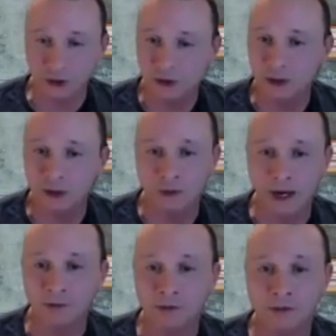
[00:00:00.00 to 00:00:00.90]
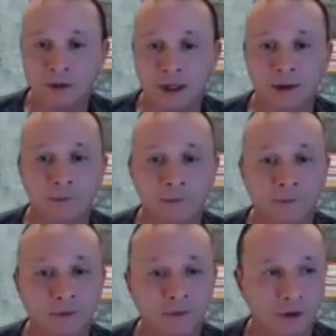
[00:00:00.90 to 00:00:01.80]
to start using Unravel
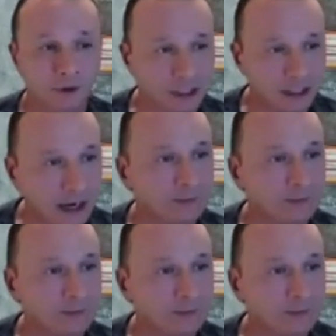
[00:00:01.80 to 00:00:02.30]
for